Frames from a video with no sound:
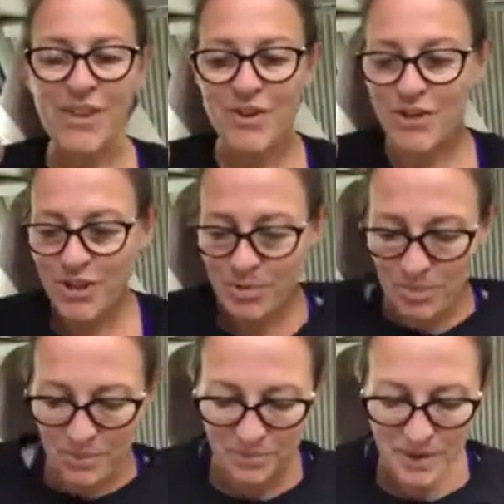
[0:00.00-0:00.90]
YouTube,
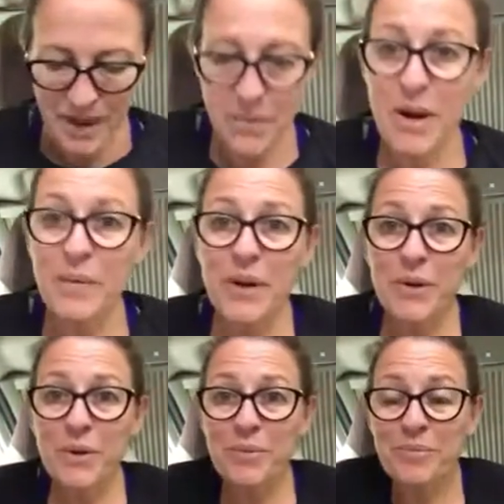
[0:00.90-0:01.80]
how are we
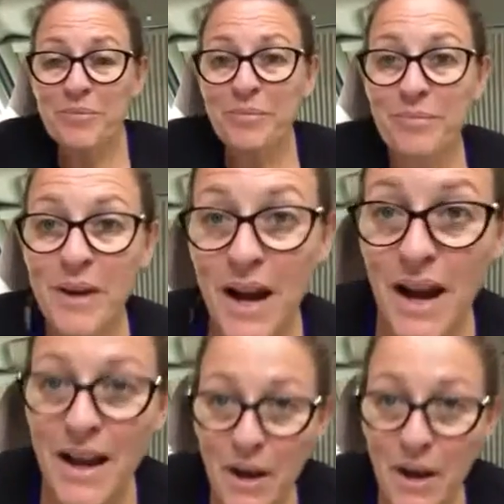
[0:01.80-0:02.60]
all? I